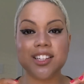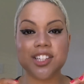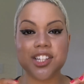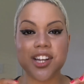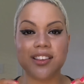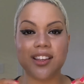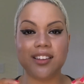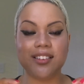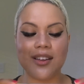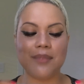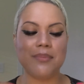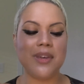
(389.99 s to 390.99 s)
shade they
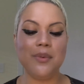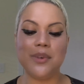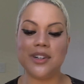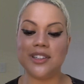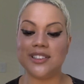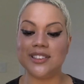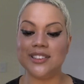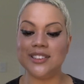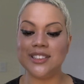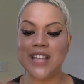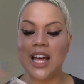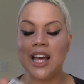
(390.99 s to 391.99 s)
sent me
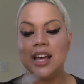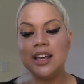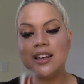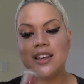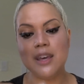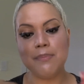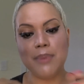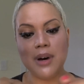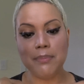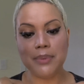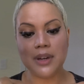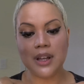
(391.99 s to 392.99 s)
was Keep
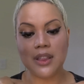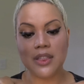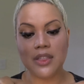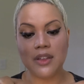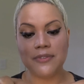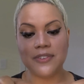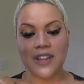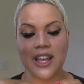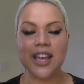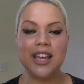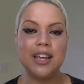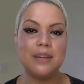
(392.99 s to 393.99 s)
Up the
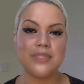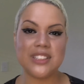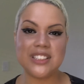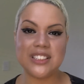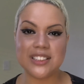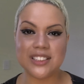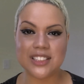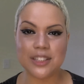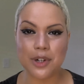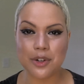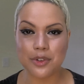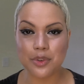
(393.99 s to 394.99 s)
Flame. This is
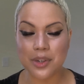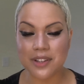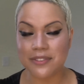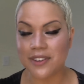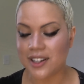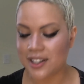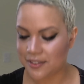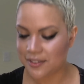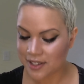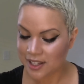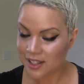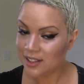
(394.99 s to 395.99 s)
025.
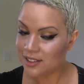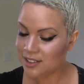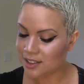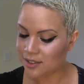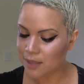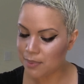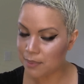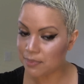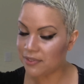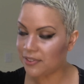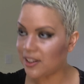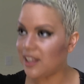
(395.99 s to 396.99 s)
So Keep Up the
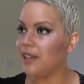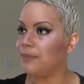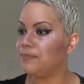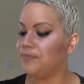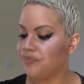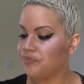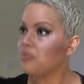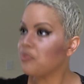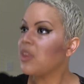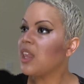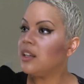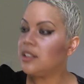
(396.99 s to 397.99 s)
Flame.
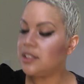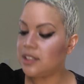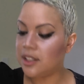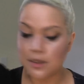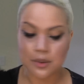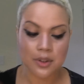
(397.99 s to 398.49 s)
So